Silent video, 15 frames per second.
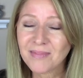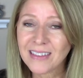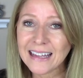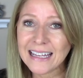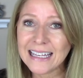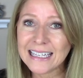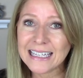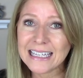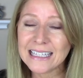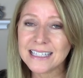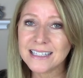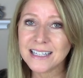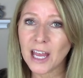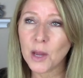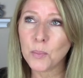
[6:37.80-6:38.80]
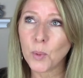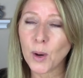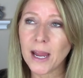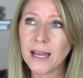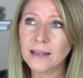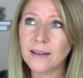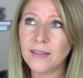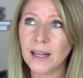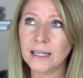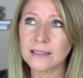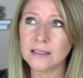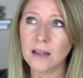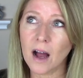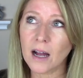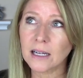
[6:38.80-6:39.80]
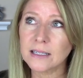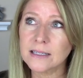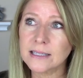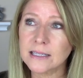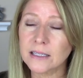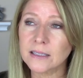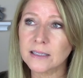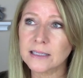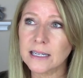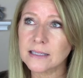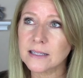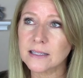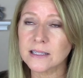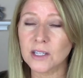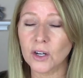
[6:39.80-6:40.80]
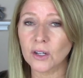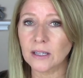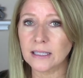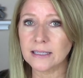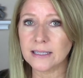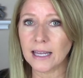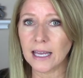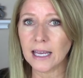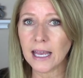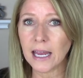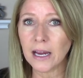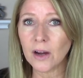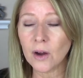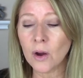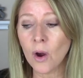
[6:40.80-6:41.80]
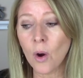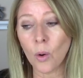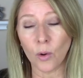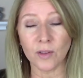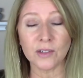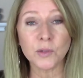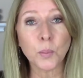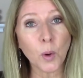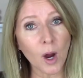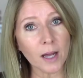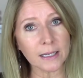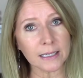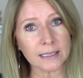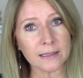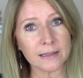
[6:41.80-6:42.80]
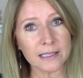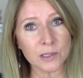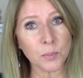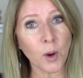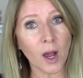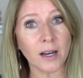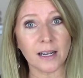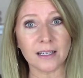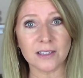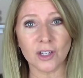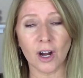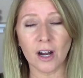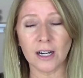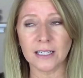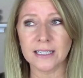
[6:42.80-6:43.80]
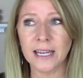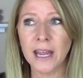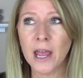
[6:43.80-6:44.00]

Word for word: it is a brand that is not considered necessarily skincare or this product these products aren't